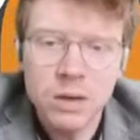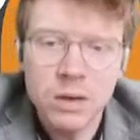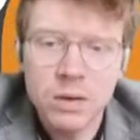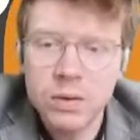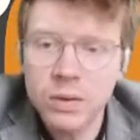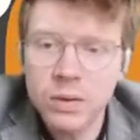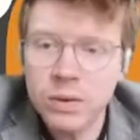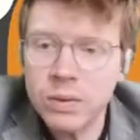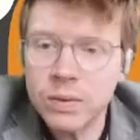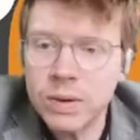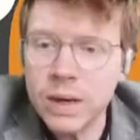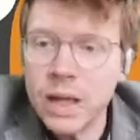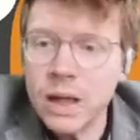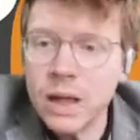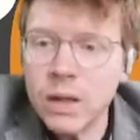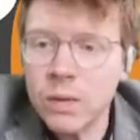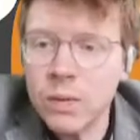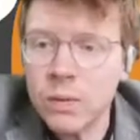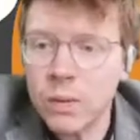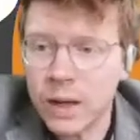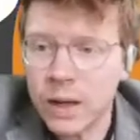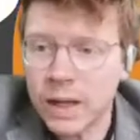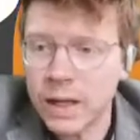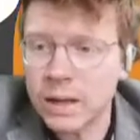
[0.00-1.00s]
So
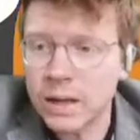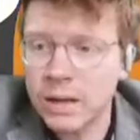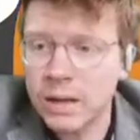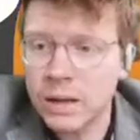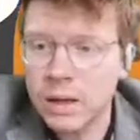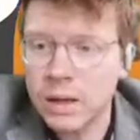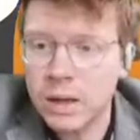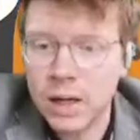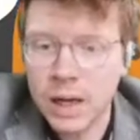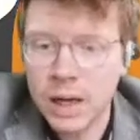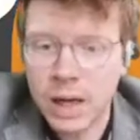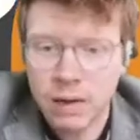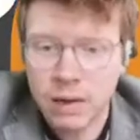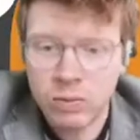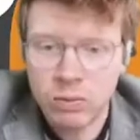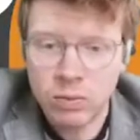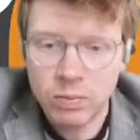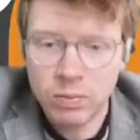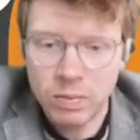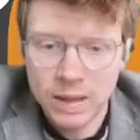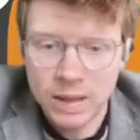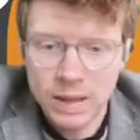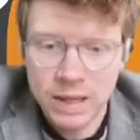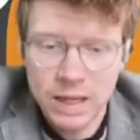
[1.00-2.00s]
next week
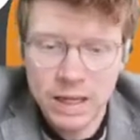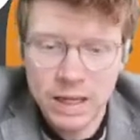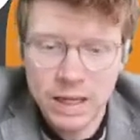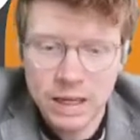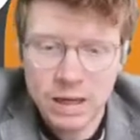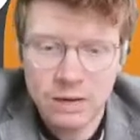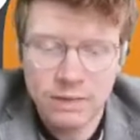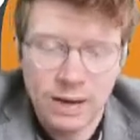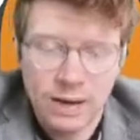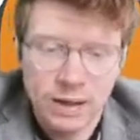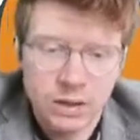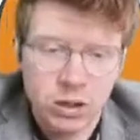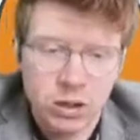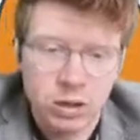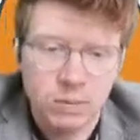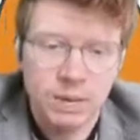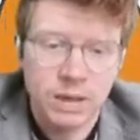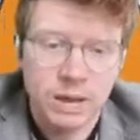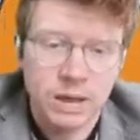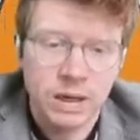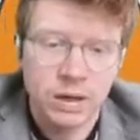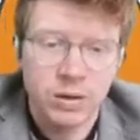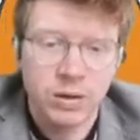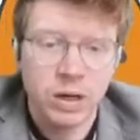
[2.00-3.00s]
will be the end of our
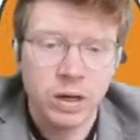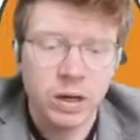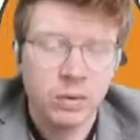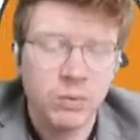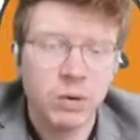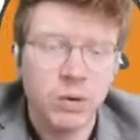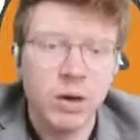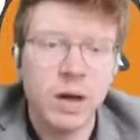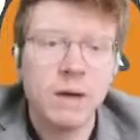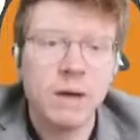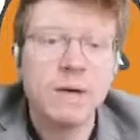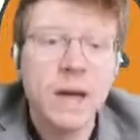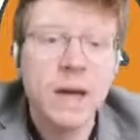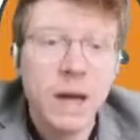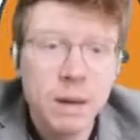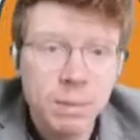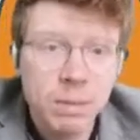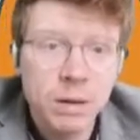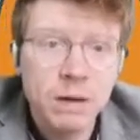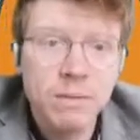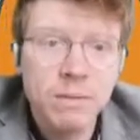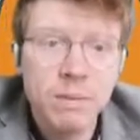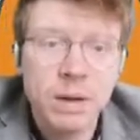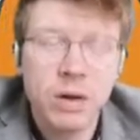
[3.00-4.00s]
topic learning. We'll have a
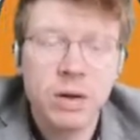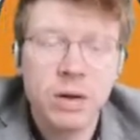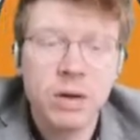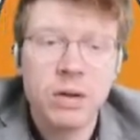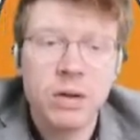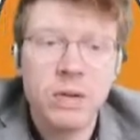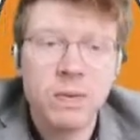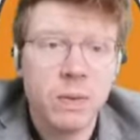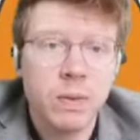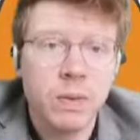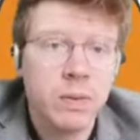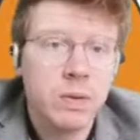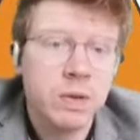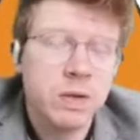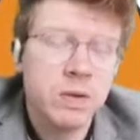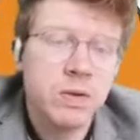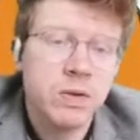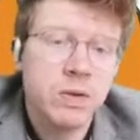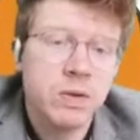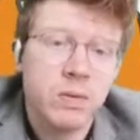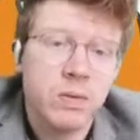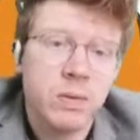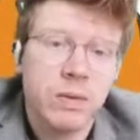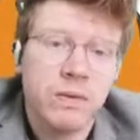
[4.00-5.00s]
couple of periods where we
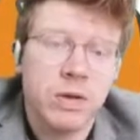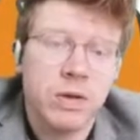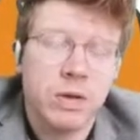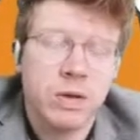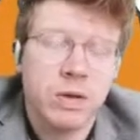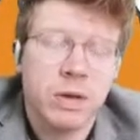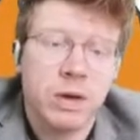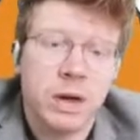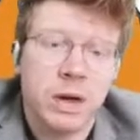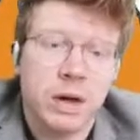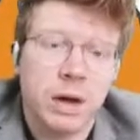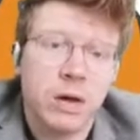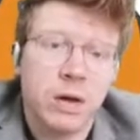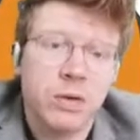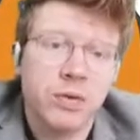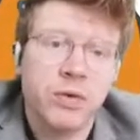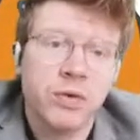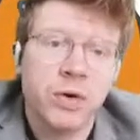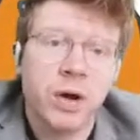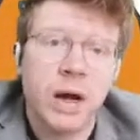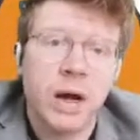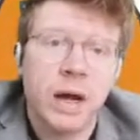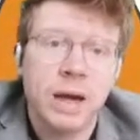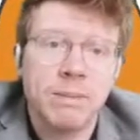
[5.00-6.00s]
just do revision, and I'll
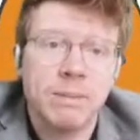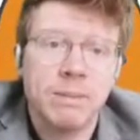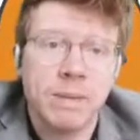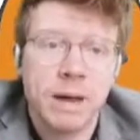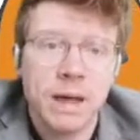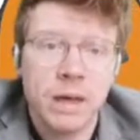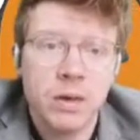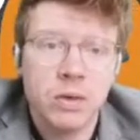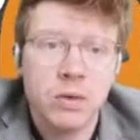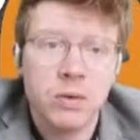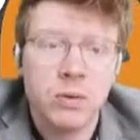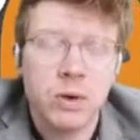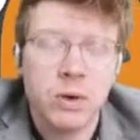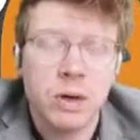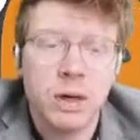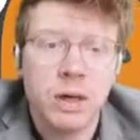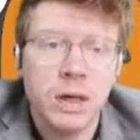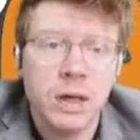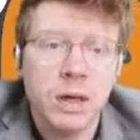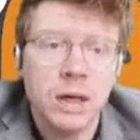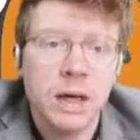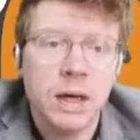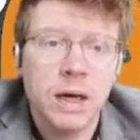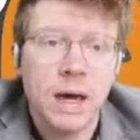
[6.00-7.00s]
try and make sure
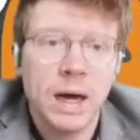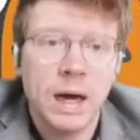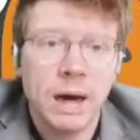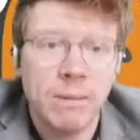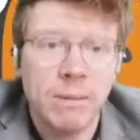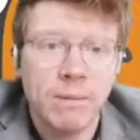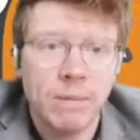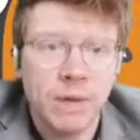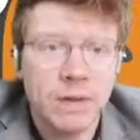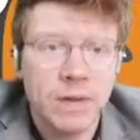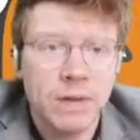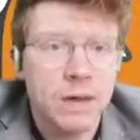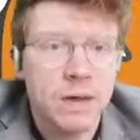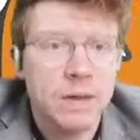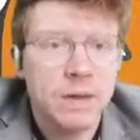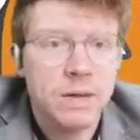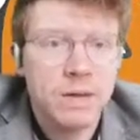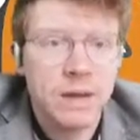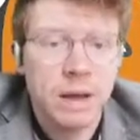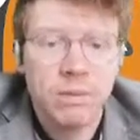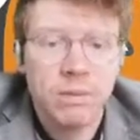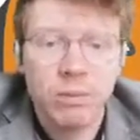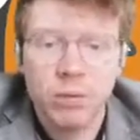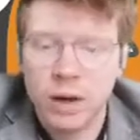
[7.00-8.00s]
that there's
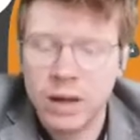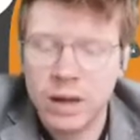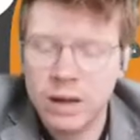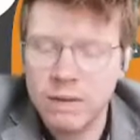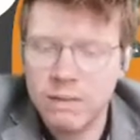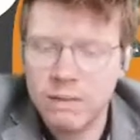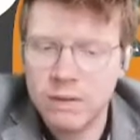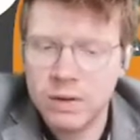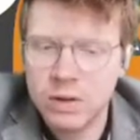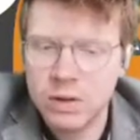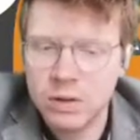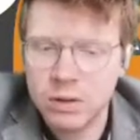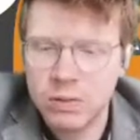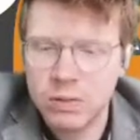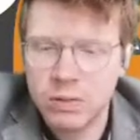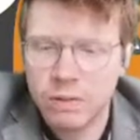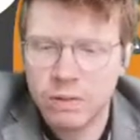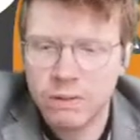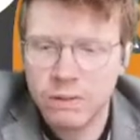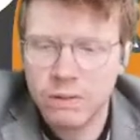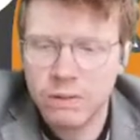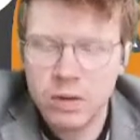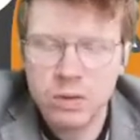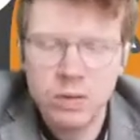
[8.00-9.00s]
some way for you to
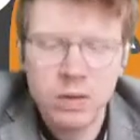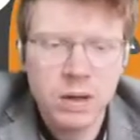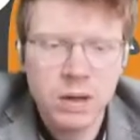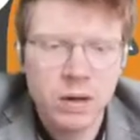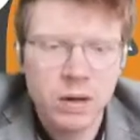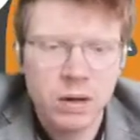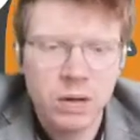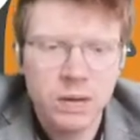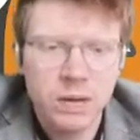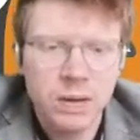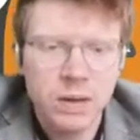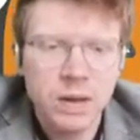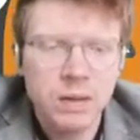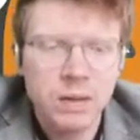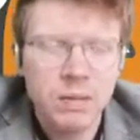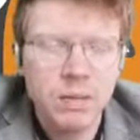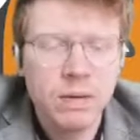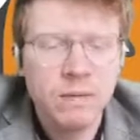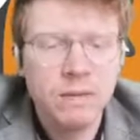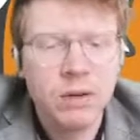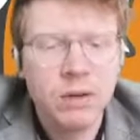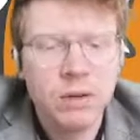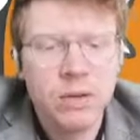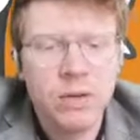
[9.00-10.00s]
review the content that
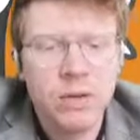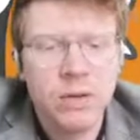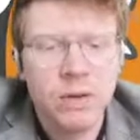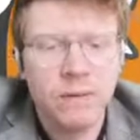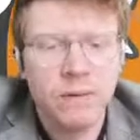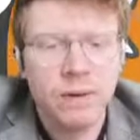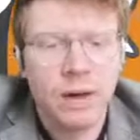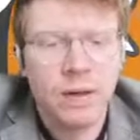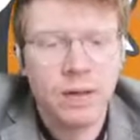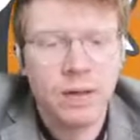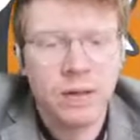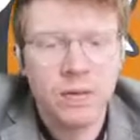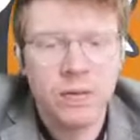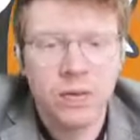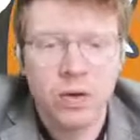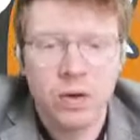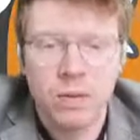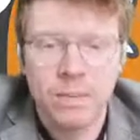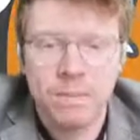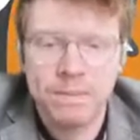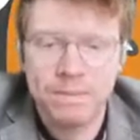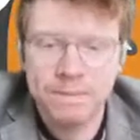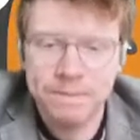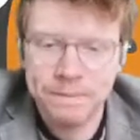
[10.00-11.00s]
we've learned so far this
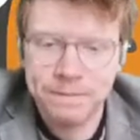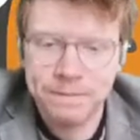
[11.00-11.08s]
term.